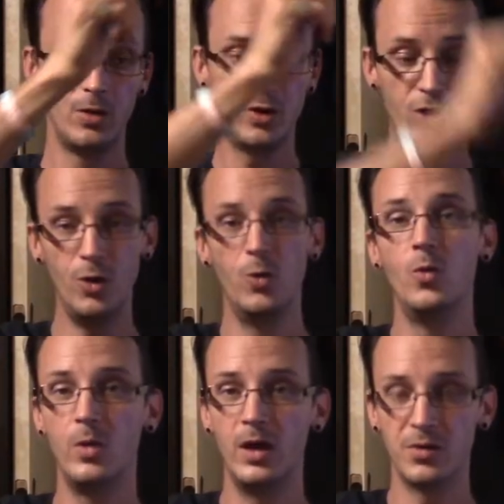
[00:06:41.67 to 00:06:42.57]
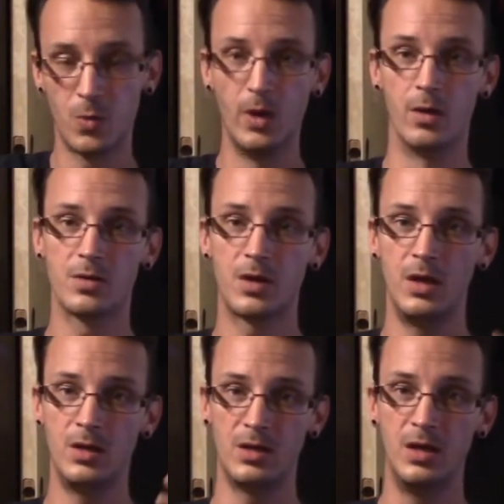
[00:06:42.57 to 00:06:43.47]
to his wheels.
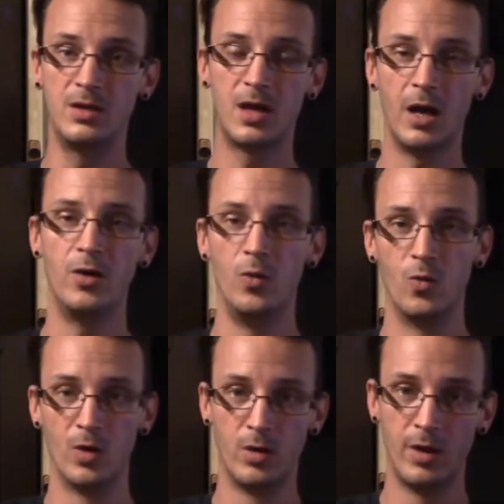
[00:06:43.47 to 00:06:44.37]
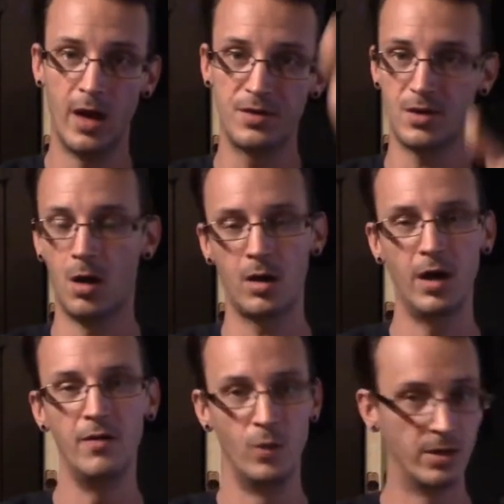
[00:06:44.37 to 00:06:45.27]
He's, he's got new, real nice
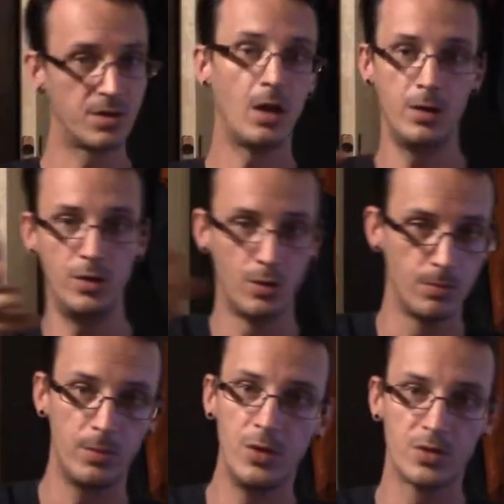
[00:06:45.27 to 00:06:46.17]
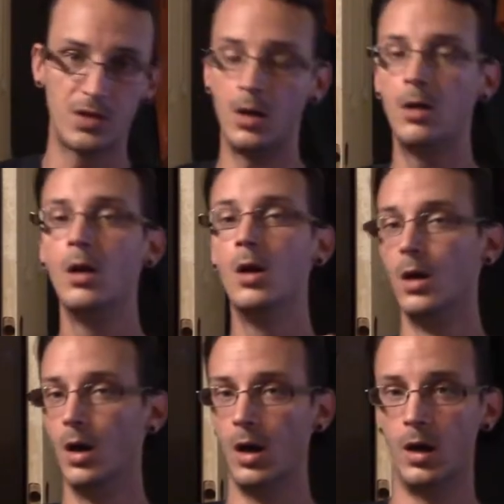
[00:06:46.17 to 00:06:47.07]
concave wheels. Uh, you'll, you'll see it.
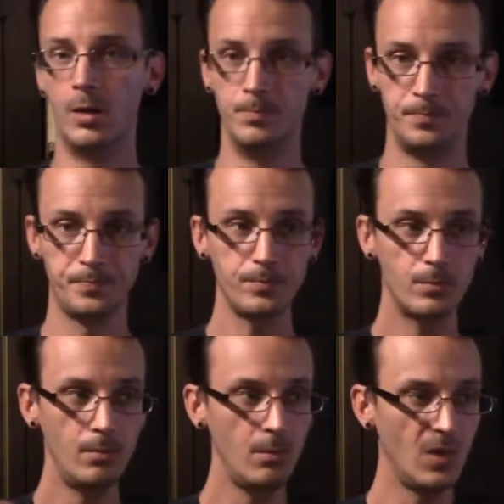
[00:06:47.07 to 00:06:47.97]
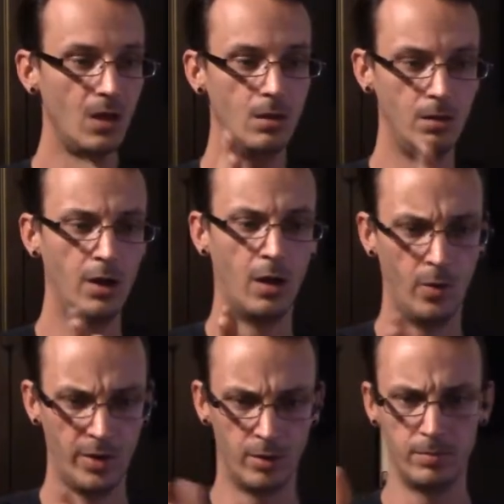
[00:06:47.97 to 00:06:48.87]
Um, you know,
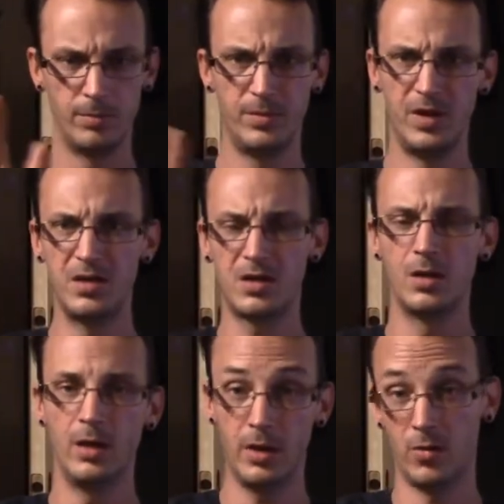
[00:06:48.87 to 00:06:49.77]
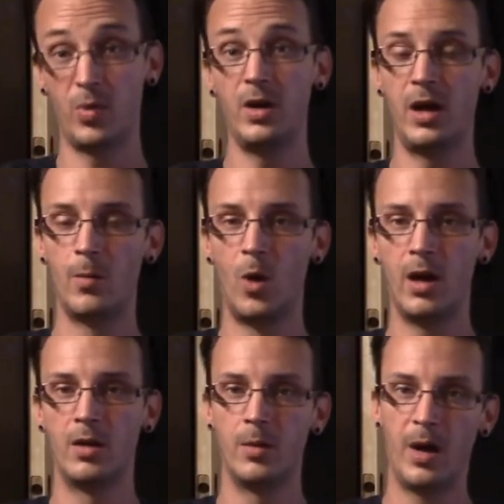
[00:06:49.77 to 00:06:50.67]
they're decent, they're pretty damn
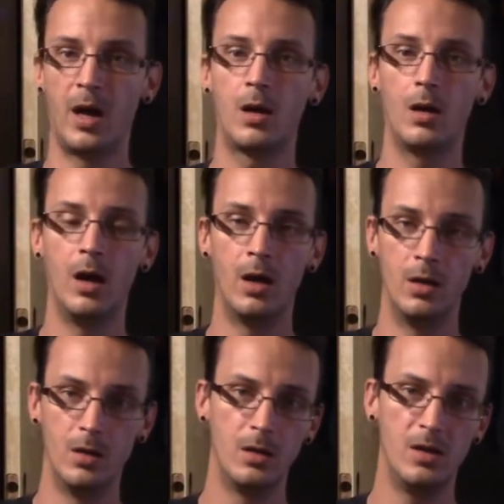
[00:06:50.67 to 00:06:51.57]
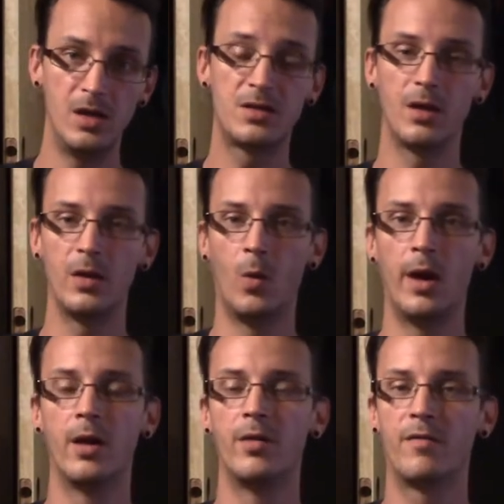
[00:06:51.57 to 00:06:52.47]
wide on the back and decently
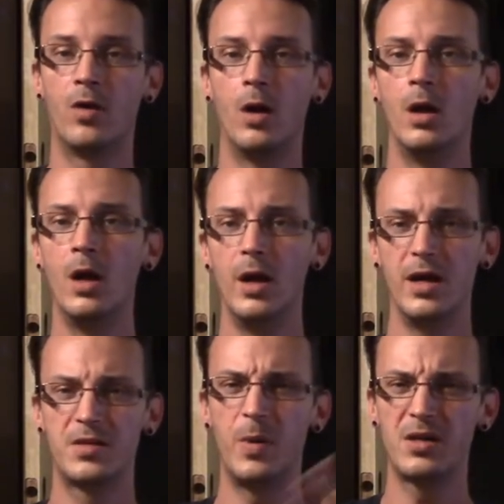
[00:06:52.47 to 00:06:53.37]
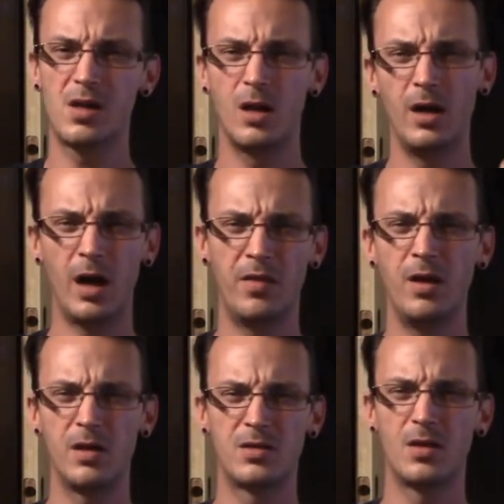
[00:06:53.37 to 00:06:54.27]
wide on the front. It's basically, I
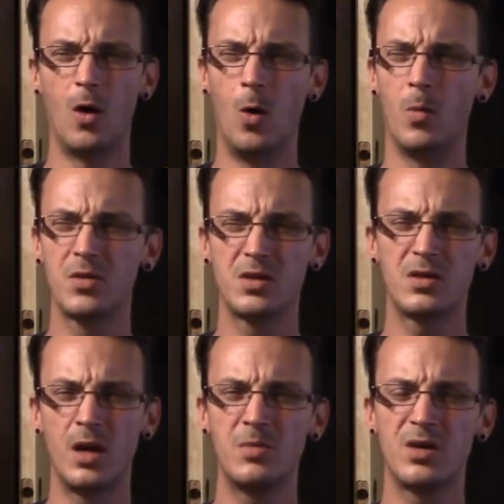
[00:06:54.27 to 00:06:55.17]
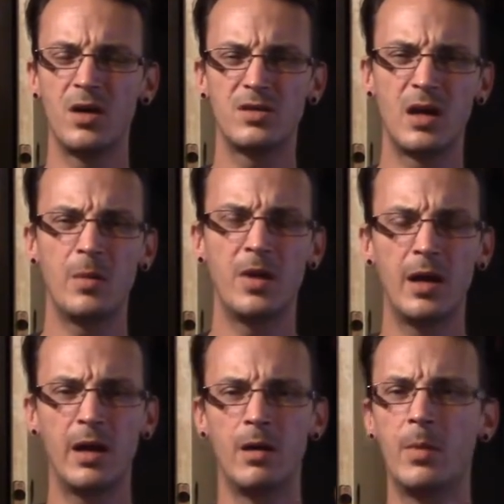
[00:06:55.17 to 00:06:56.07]
think it's almost the same size setup that
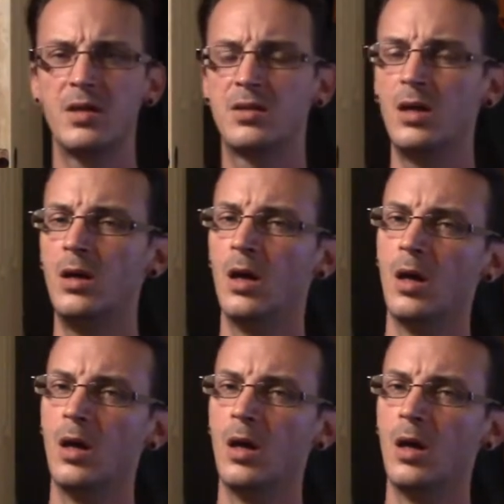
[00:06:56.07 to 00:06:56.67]
I had on my Z.